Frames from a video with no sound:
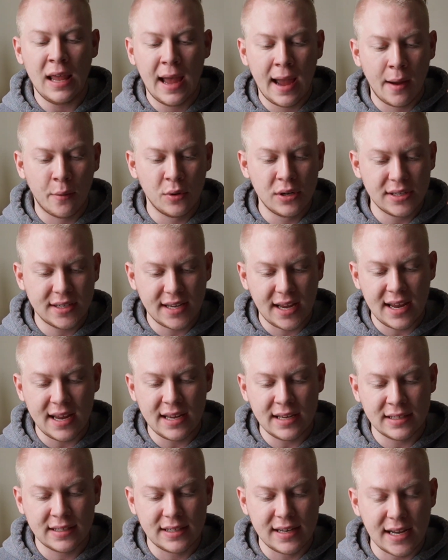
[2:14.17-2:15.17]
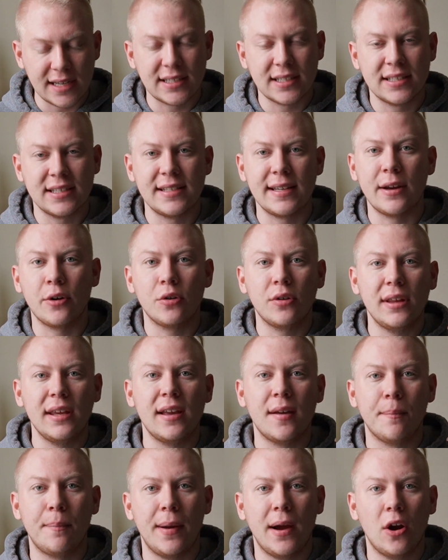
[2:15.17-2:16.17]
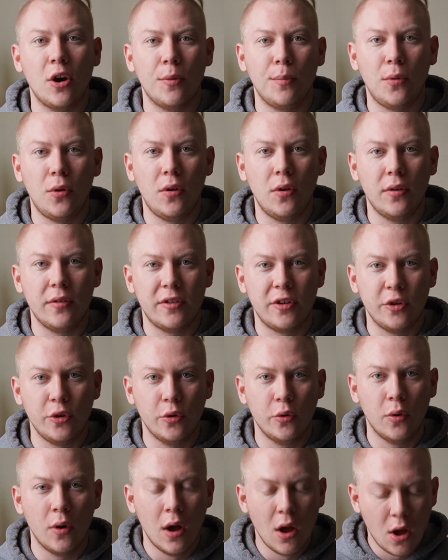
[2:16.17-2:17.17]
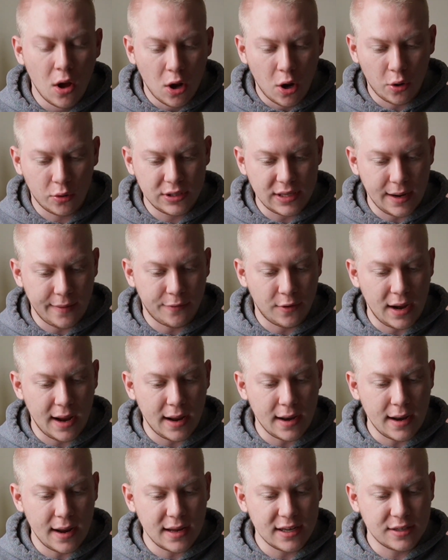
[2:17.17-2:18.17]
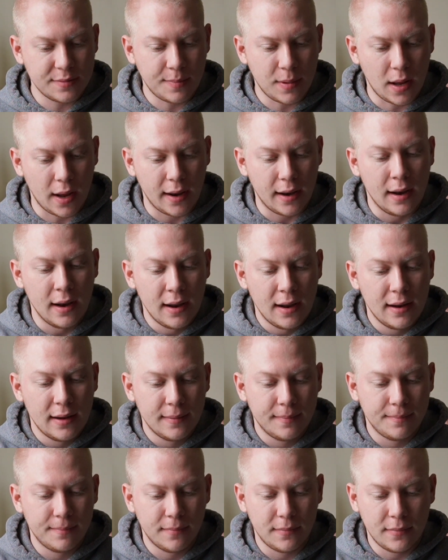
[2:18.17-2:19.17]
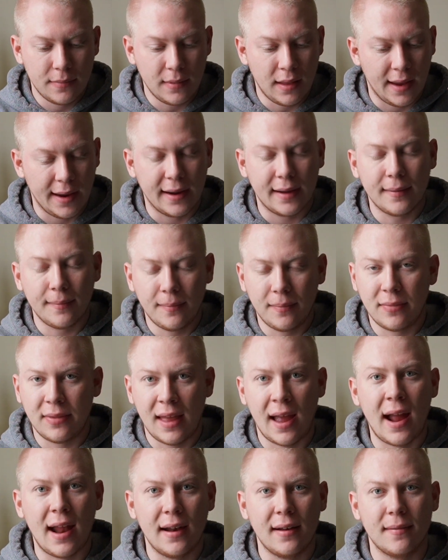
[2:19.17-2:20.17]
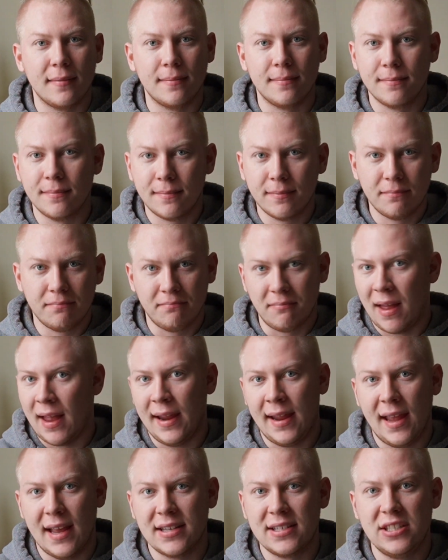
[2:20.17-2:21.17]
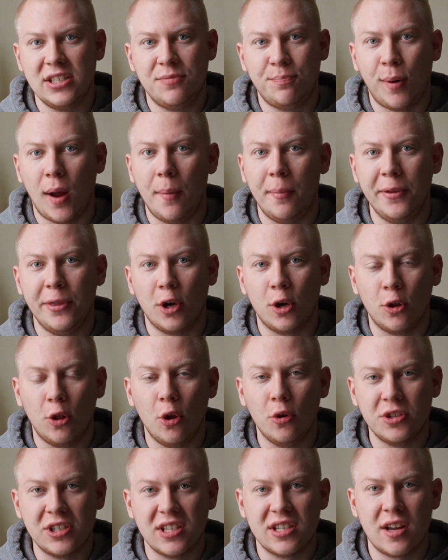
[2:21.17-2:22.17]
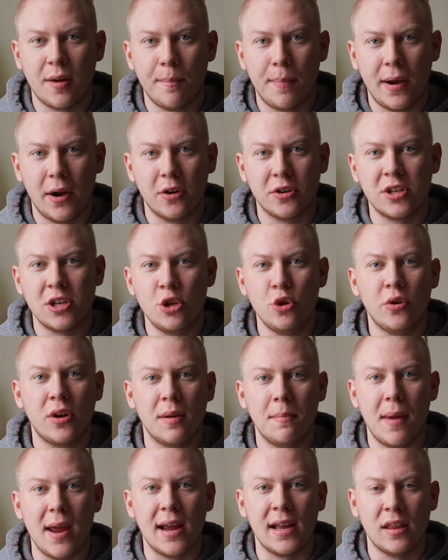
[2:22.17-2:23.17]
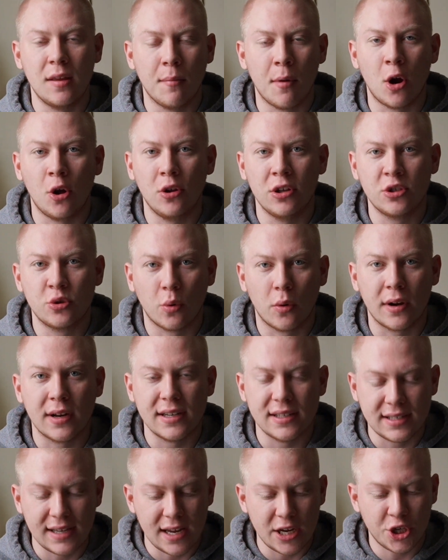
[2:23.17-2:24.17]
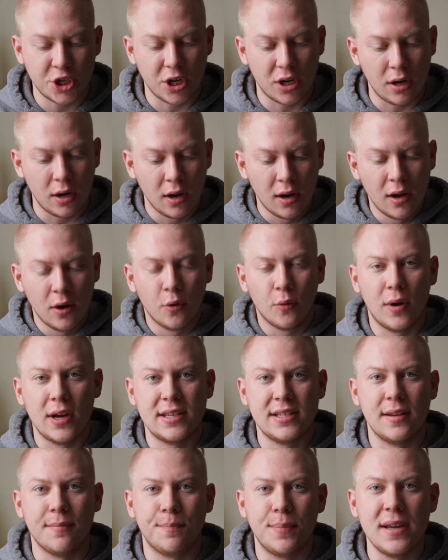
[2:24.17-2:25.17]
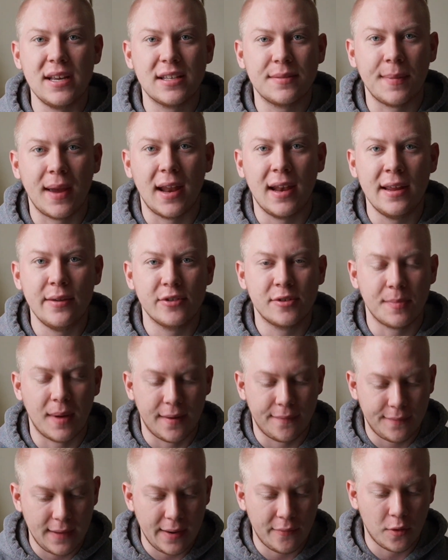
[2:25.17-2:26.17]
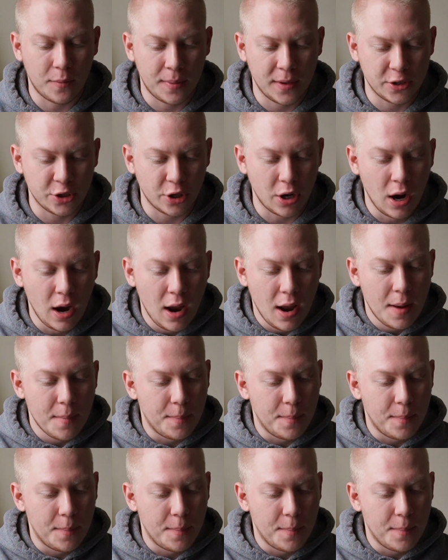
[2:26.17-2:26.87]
I wouldn't say he's necessarily comparable to Jose Fernandez, but like that, I guess, is probably the closest comparison you can make in the Marlins organization. Rest in peace, man. He was my favorite pitcher.